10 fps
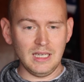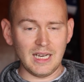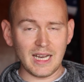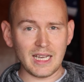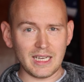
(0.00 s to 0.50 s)

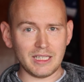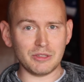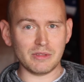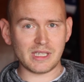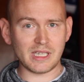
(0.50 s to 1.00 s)
I had
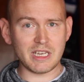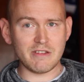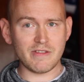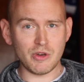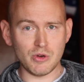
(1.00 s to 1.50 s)
to
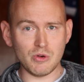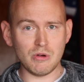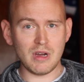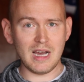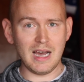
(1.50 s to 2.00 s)
receive
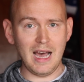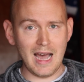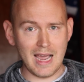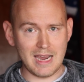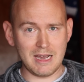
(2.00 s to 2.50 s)
who
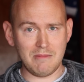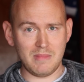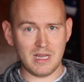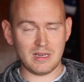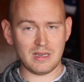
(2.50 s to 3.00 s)
I
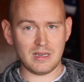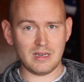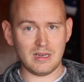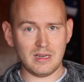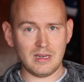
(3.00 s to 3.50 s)
am
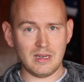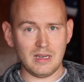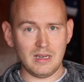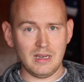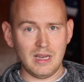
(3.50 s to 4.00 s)

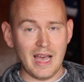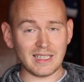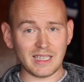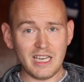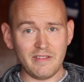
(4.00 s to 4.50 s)

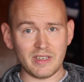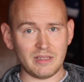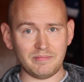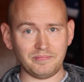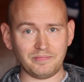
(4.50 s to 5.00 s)
as a gift.